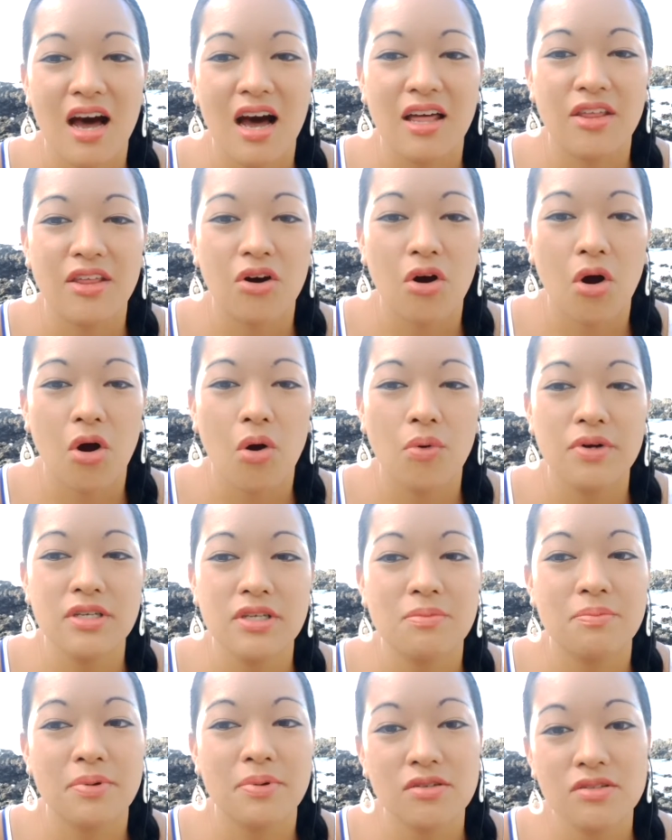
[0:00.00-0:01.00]
they're always
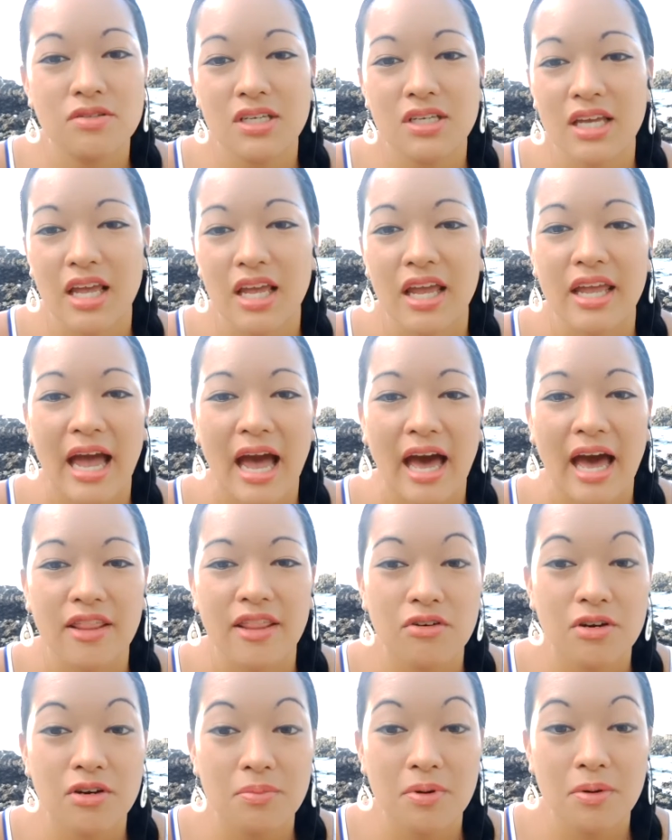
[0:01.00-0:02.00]
building and
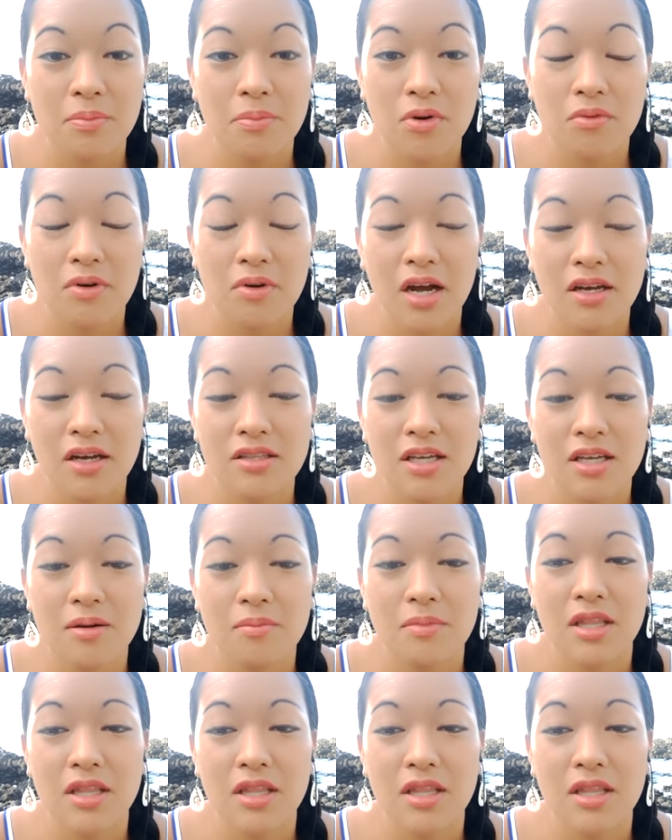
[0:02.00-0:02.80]
gathering people around them,